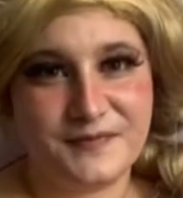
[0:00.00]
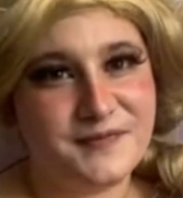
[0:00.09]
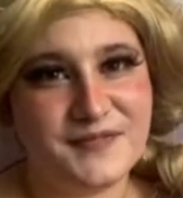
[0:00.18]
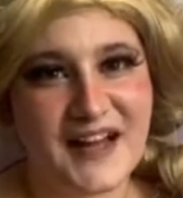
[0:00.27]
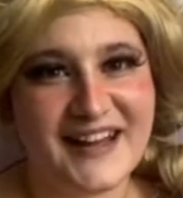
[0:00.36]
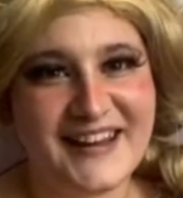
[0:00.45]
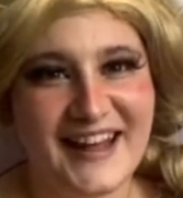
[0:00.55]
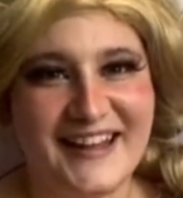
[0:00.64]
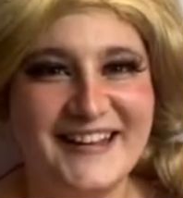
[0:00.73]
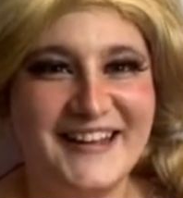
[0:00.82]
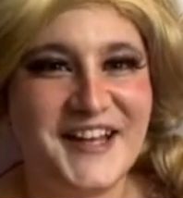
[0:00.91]
Hi there.
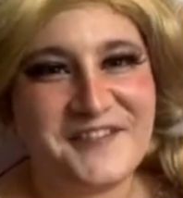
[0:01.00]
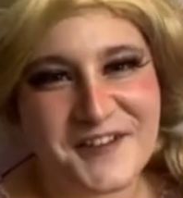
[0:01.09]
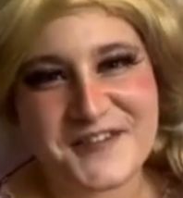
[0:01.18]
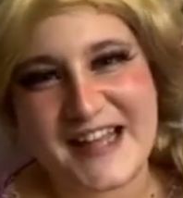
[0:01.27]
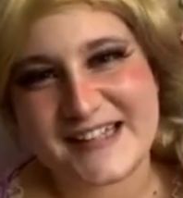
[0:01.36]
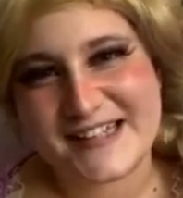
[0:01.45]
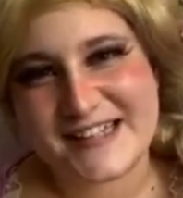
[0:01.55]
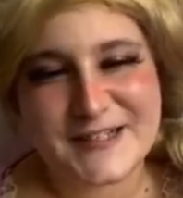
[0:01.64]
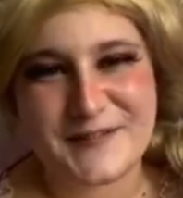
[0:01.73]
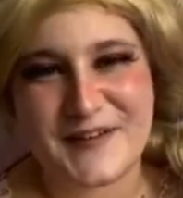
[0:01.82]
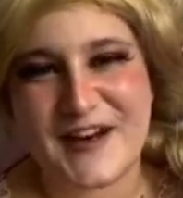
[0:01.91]
If you've selected this
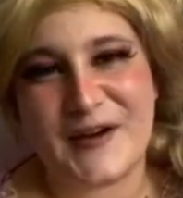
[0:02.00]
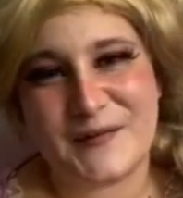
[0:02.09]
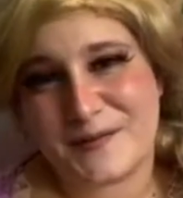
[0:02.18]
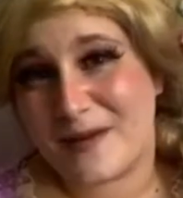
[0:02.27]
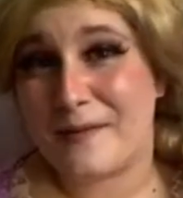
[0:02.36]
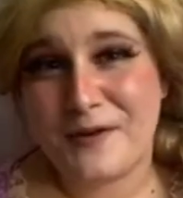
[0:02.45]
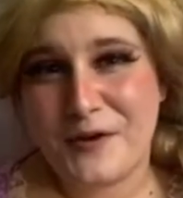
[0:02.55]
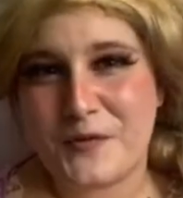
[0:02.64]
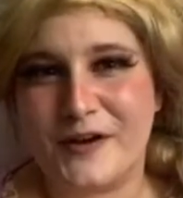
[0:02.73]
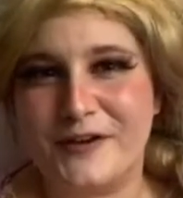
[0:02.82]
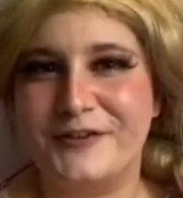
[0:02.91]
video, then maybe you're
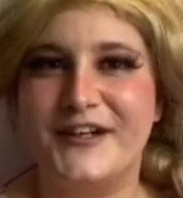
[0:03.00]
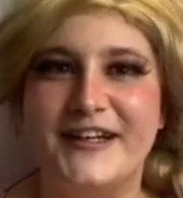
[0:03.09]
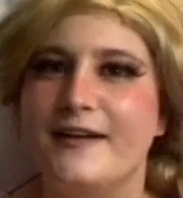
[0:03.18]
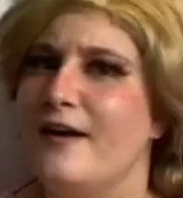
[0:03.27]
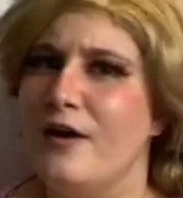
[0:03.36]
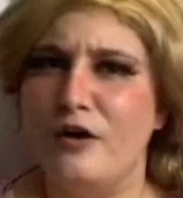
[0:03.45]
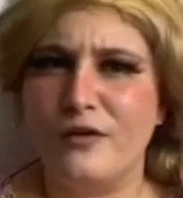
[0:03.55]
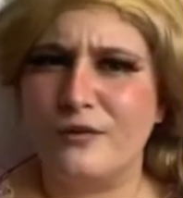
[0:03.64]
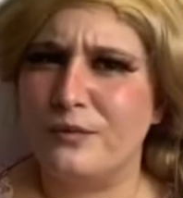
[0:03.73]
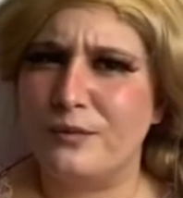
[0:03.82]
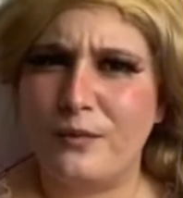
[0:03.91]
wondering,
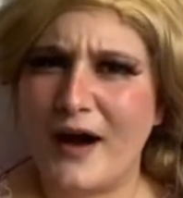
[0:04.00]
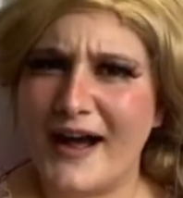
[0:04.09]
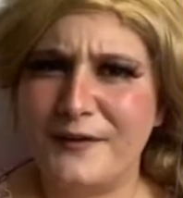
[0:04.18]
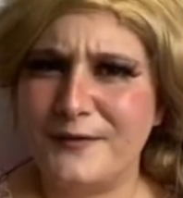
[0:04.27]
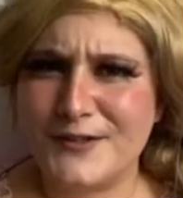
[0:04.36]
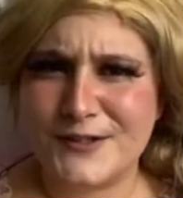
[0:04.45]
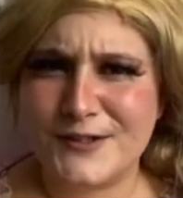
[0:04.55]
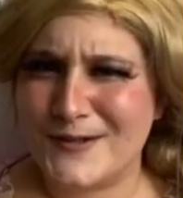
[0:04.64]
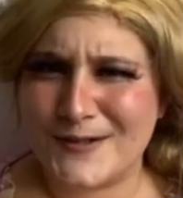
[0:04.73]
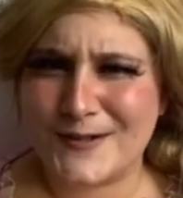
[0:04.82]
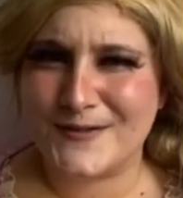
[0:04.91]
why would you
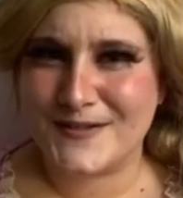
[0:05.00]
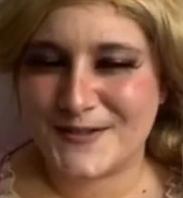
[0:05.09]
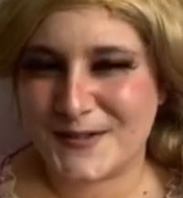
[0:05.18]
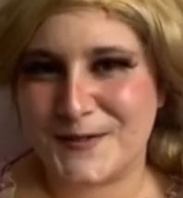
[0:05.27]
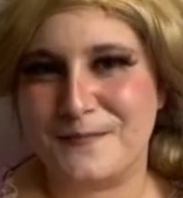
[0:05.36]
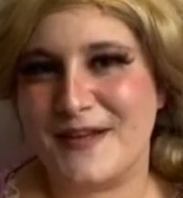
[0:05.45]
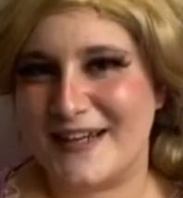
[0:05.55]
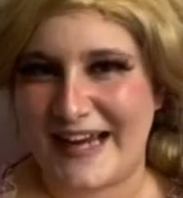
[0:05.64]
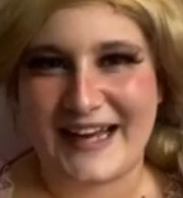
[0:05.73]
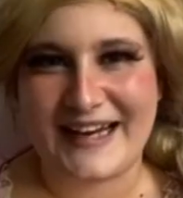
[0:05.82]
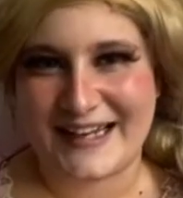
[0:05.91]
choose to be an
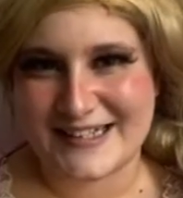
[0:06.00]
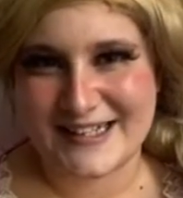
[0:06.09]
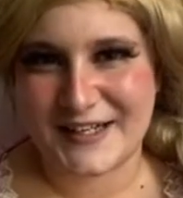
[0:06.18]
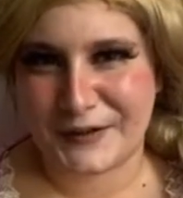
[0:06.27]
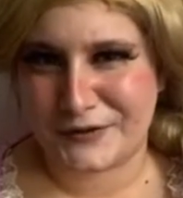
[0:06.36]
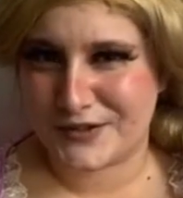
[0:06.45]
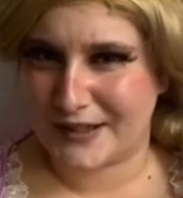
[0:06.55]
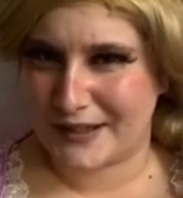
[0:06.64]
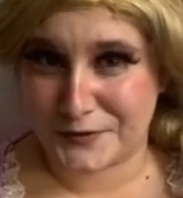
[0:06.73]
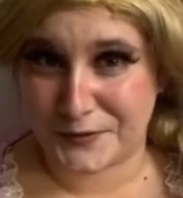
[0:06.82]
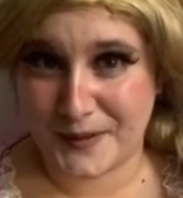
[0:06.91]
ADHD coach
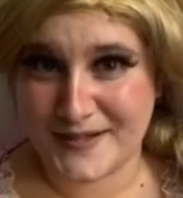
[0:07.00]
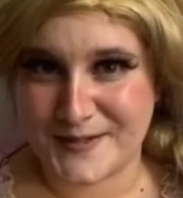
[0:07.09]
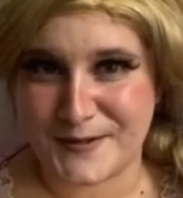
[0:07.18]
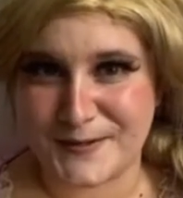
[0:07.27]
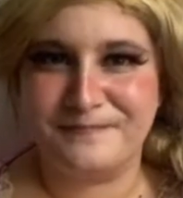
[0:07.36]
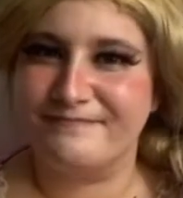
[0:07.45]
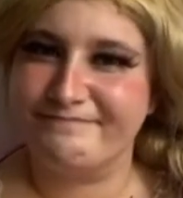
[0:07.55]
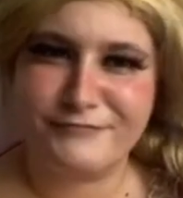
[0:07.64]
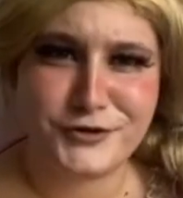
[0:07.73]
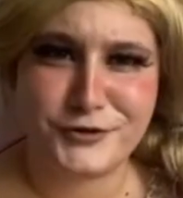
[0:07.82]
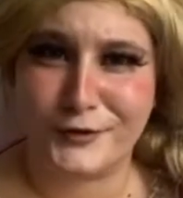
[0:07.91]
as Rapunzel?
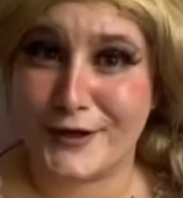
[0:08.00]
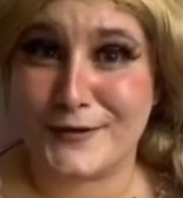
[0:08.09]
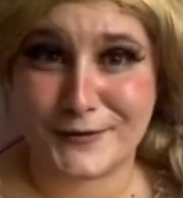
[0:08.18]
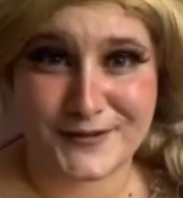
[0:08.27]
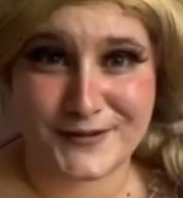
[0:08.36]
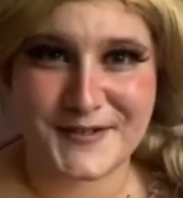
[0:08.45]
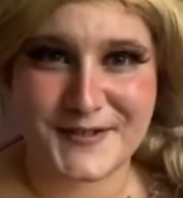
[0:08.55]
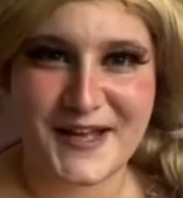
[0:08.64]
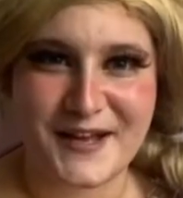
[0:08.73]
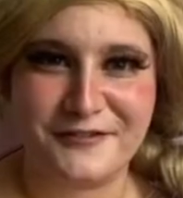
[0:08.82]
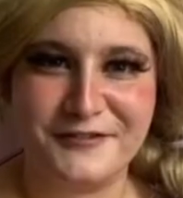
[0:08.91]
Surely you can do it as
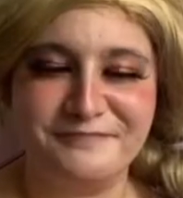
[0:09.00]
yourself.